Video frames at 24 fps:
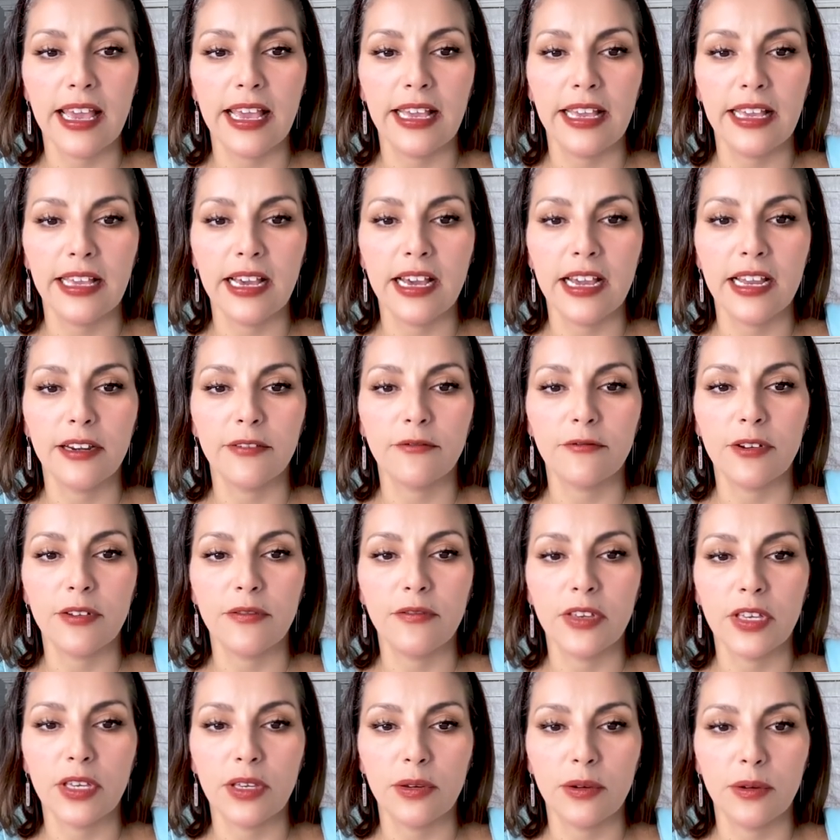AI
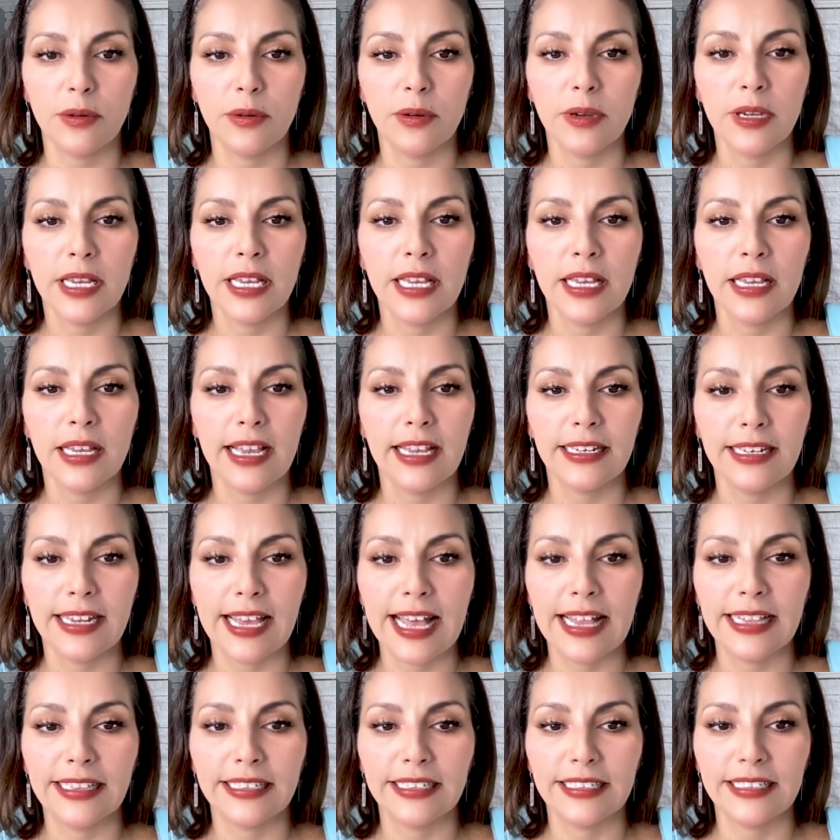review
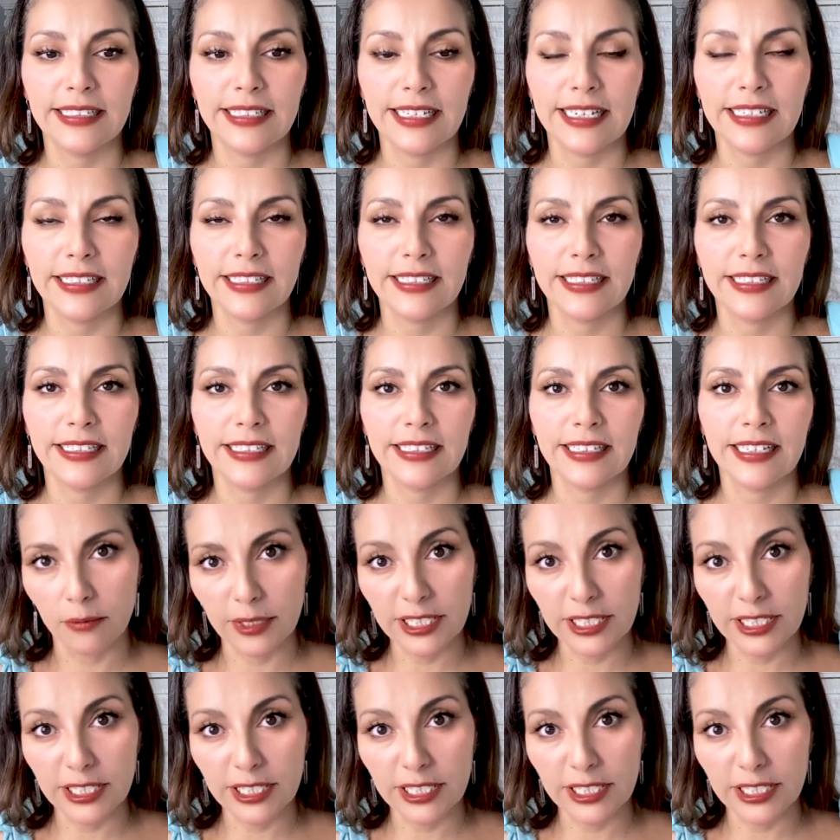analysis,